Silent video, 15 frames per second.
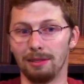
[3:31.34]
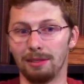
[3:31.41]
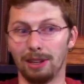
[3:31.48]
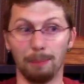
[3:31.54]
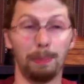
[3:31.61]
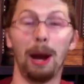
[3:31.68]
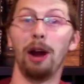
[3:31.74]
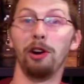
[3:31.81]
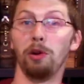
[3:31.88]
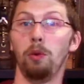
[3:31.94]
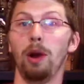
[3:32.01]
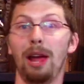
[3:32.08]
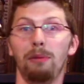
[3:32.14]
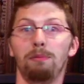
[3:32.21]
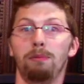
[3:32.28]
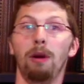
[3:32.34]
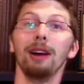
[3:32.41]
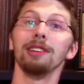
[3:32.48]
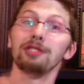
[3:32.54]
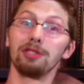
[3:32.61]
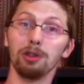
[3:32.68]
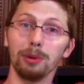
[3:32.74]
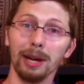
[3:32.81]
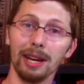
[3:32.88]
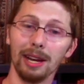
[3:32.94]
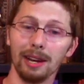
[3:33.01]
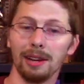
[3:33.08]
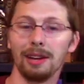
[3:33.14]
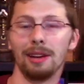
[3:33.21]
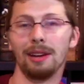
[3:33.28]
compared to what I was
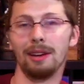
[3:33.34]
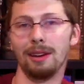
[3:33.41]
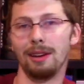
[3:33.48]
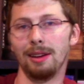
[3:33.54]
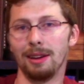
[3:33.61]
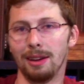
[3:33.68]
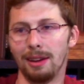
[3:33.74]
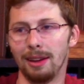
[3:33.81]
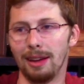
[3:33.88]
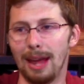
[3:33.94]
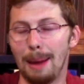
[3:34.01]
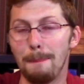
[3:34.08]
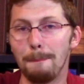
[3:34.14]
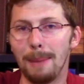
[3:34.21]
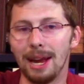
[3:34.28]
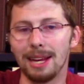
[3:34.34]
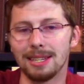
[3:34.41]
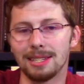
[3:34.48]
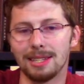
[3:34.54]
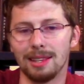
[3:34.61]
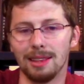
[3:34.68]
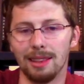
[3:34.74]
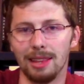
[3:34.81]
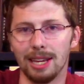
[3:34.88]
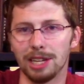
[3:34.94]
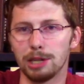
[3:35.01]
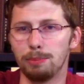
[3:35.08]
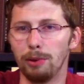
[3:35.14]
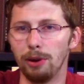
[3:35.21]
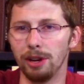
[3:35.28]
doing, it makes the
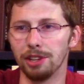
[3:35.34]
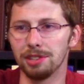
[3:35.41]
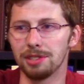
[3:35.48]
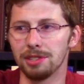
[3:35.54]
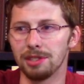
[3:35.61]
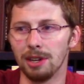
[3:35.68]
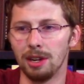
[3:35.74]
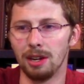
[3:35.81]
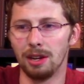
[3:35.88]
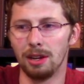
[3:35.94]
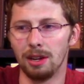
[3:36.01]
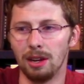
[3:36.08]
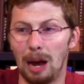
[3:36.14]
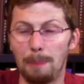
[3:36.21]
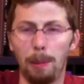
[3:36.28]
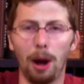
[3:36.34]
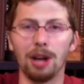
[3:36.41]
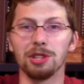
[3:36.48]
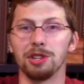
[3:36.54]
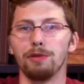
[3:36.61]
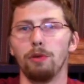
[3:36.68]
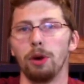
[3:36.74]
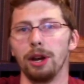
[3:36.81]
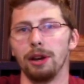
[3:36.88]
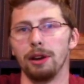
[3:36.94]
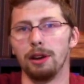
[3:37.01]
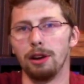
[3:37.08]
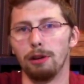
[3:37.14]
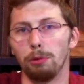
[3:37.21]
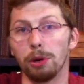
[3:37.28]
experience a positive one,
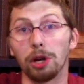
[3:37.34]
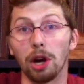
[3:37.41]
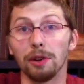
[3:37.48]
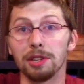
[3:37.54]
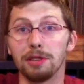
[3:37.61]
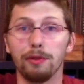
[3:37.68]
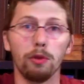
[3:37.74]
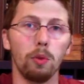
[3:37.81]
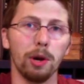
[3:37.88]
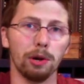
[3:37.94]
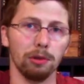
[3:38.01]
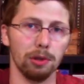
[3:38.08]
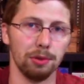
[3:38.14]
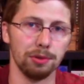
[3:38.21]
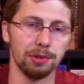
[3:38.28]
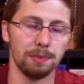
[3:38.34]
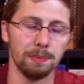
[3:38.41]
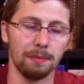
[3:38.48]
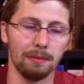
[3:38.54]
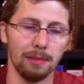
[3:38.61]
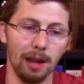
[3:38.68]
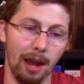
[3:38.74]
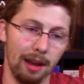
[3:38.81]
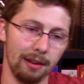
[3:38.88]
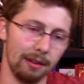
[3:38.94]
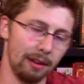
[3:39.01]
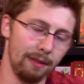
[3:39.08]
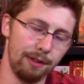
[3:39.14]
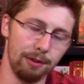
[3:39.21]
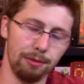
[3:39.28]
regardless if you win or lose.
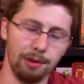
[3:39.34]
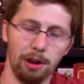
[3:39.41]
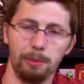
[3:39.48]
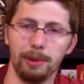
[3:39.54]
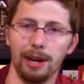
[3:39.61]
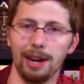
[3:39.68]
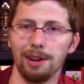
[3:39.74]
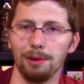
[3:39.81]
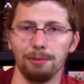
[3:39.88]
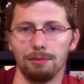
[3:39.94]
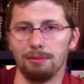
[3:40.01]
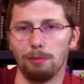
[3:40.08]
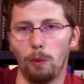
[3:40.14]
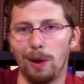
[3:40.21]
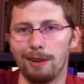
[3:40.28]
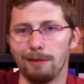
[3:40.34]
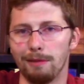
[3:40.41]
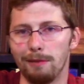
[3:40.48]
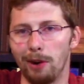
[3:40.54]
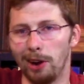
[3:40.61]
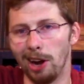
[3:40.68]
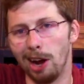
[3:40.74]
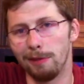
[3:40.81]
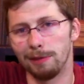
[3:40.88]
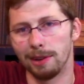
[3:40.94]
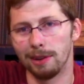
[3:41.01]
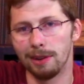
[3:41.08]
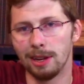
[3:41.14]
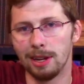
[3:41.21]
And if you know me, I don't win very often.